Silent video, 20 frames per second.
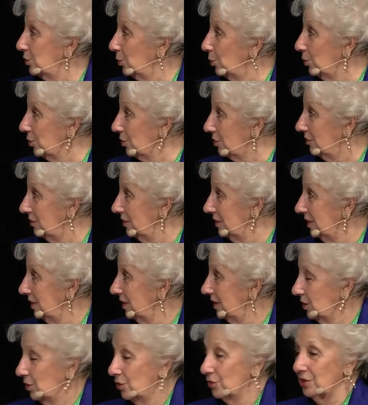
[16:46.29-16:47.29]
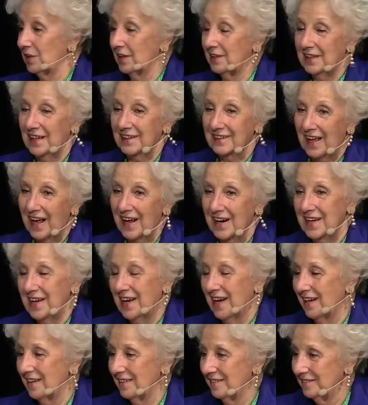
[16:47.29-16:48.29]
will find your methodology, because
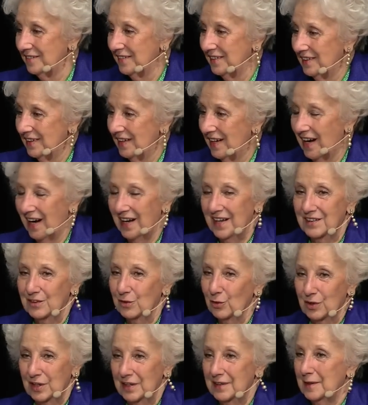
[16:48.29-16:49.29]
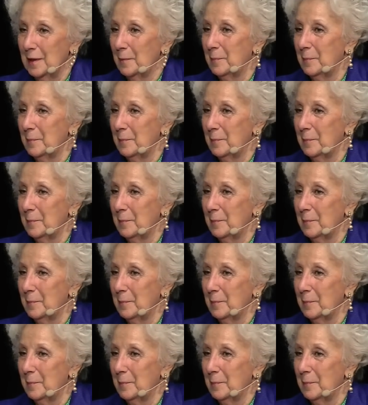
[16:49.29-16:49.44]
I think this